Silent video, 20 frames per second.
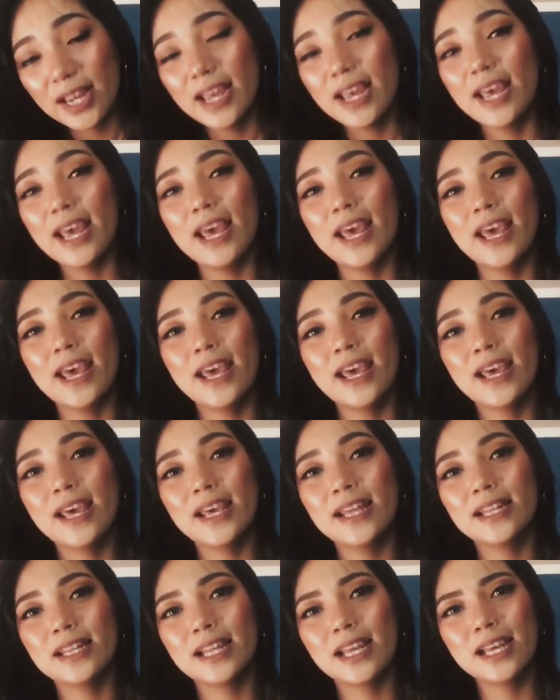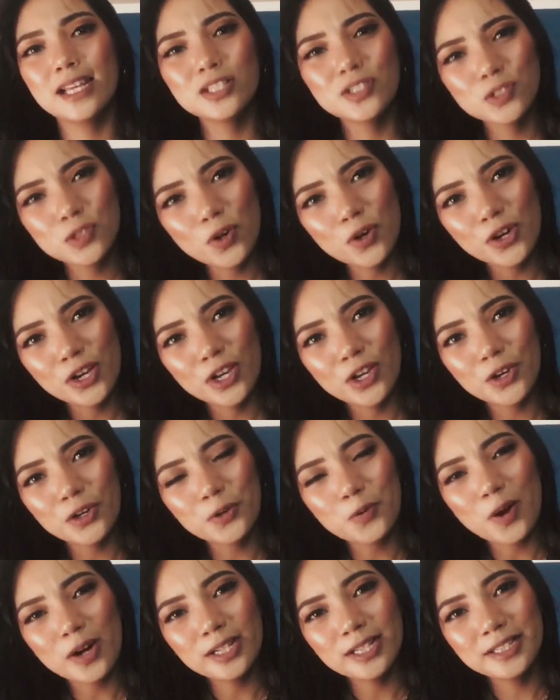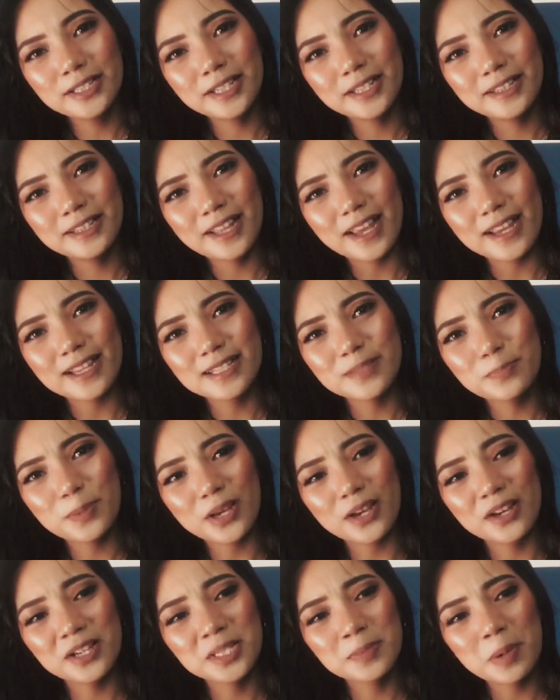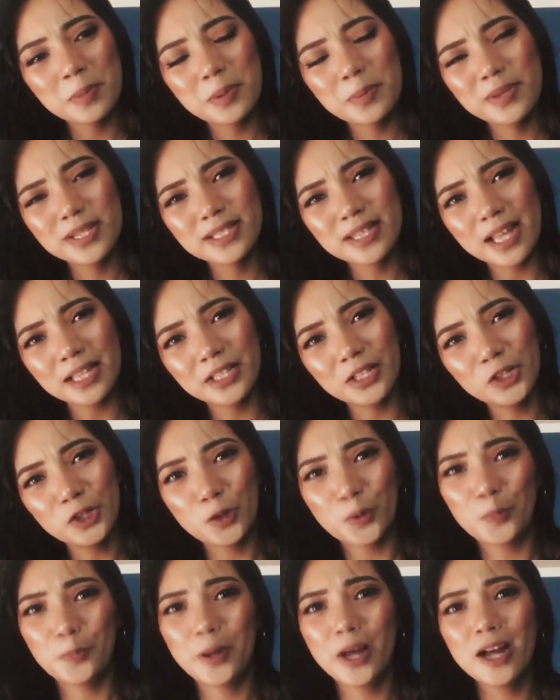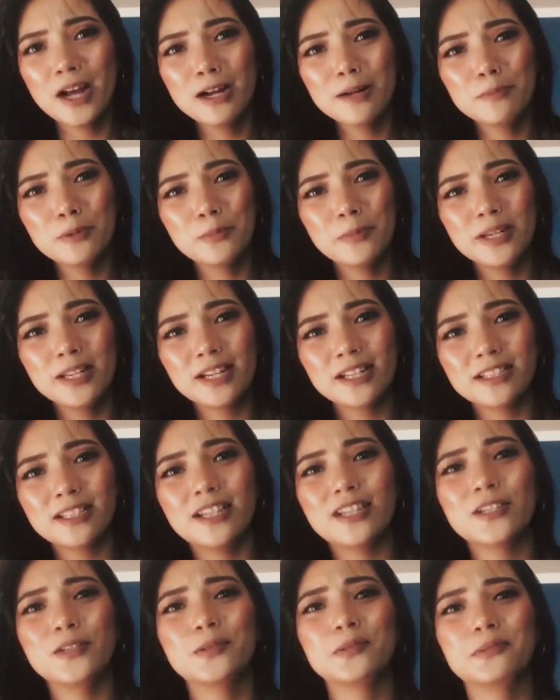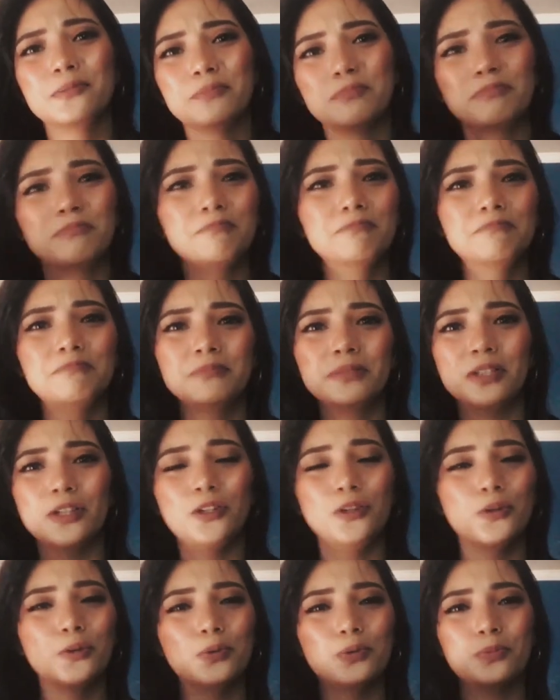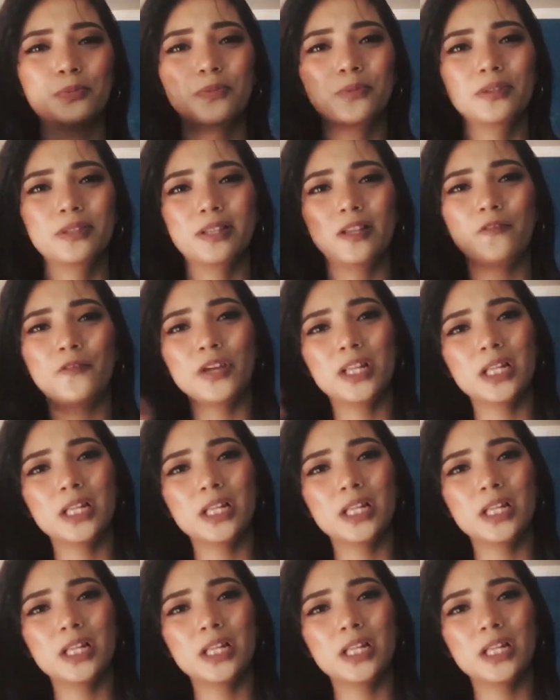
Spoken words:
and enjoy your quarantine days, because mamimiss natin to pag bumalik na yung, you know, the